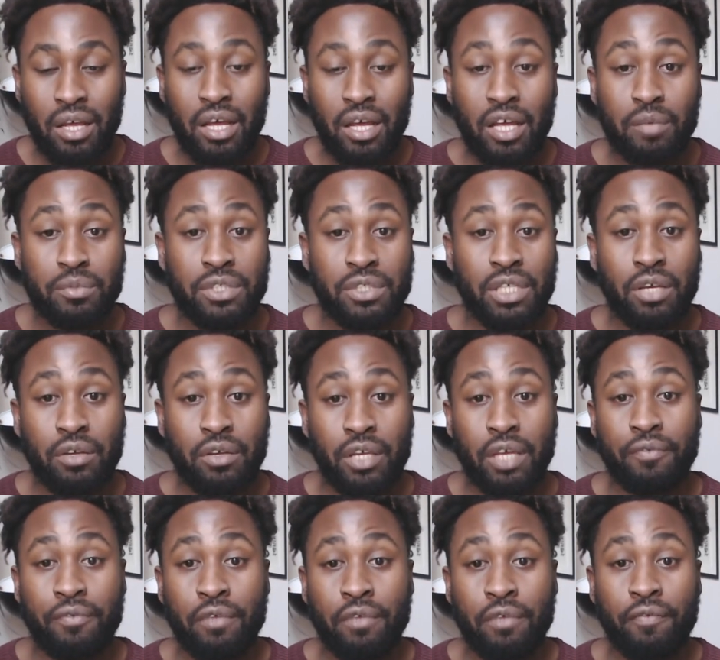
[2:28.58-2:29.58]
So
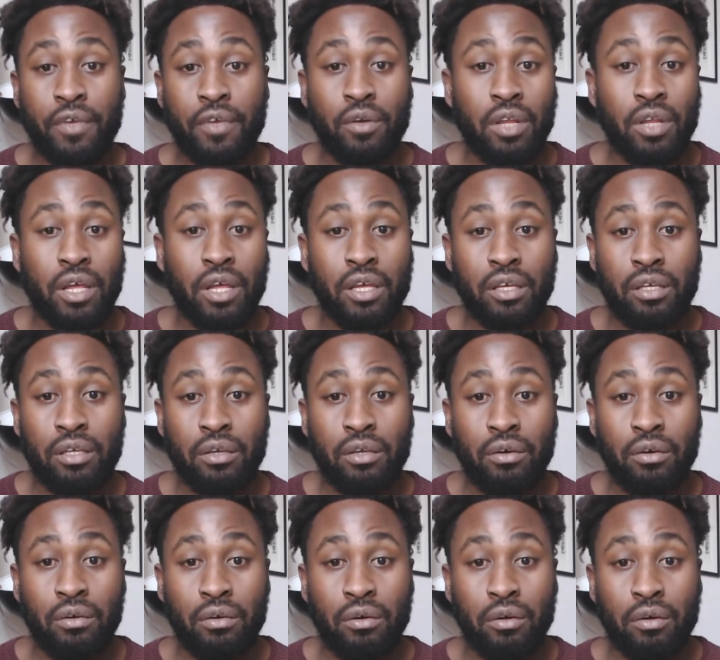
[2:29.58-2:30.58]
if you feel like
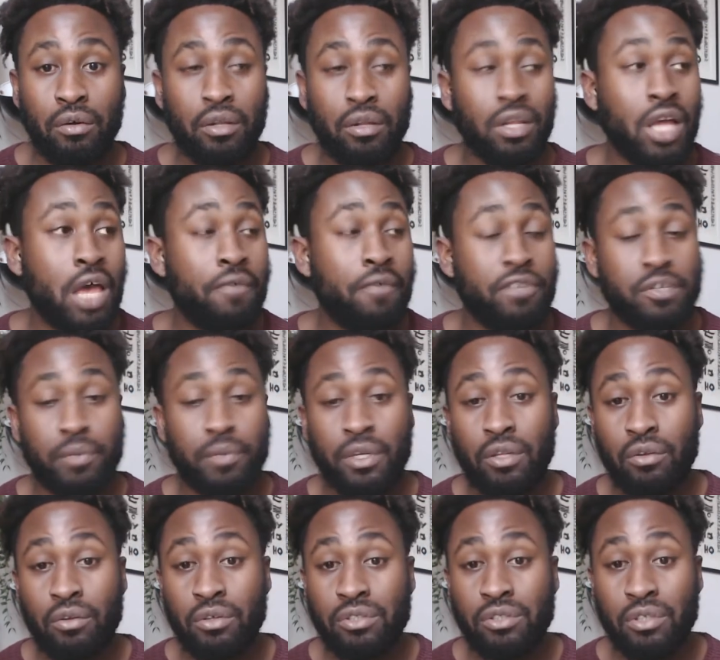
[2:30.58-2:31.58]
your life has been
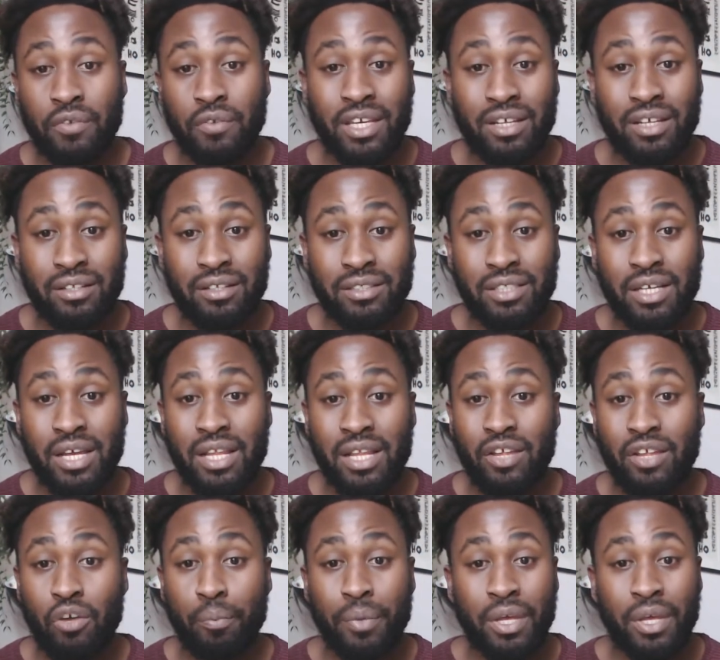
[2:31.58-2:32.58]
knocked off kilter a
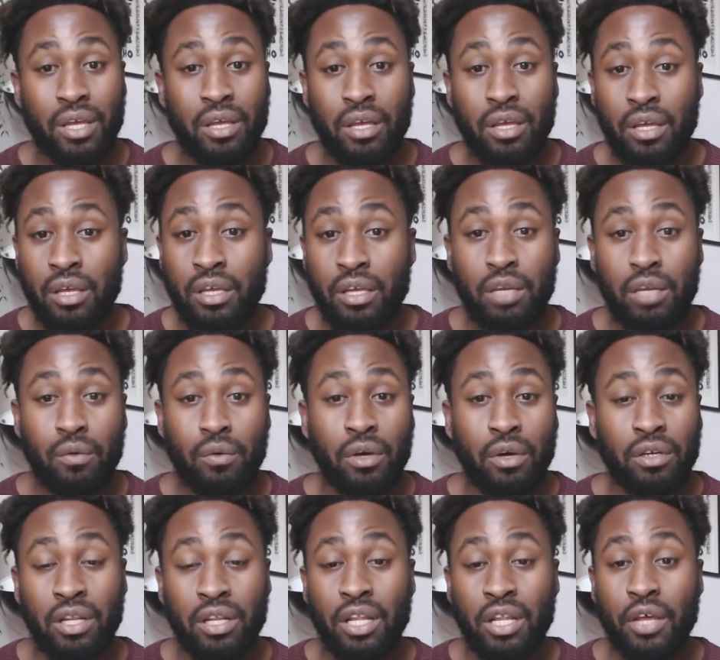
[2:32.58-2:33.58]
little bit, you
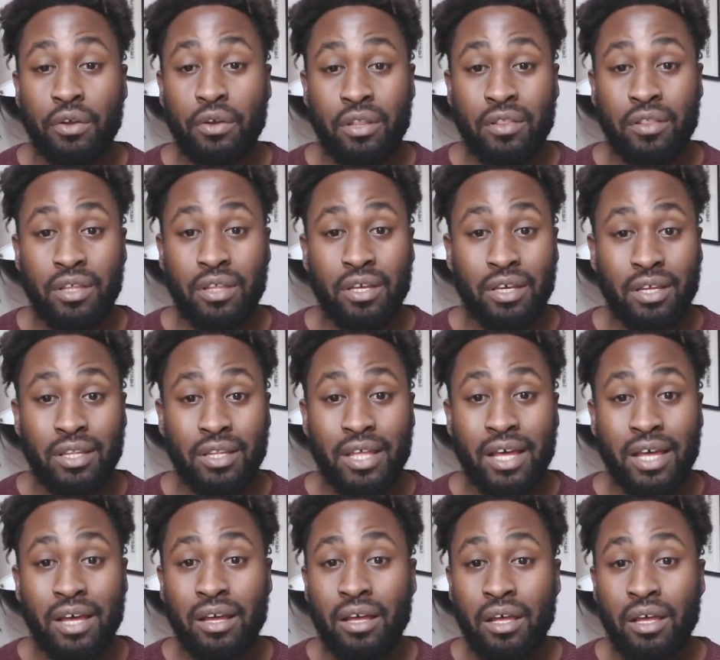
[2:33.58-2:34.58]
aren't alone in thinking
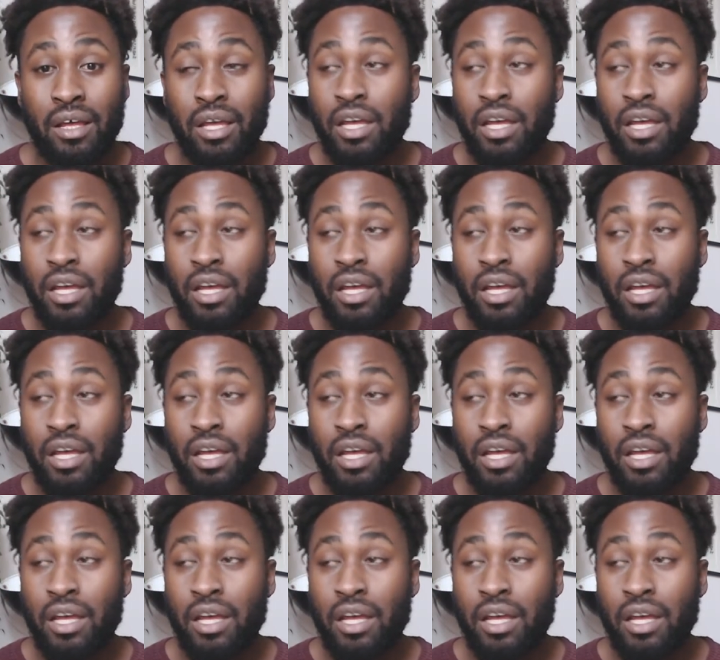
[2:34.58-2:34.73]
that.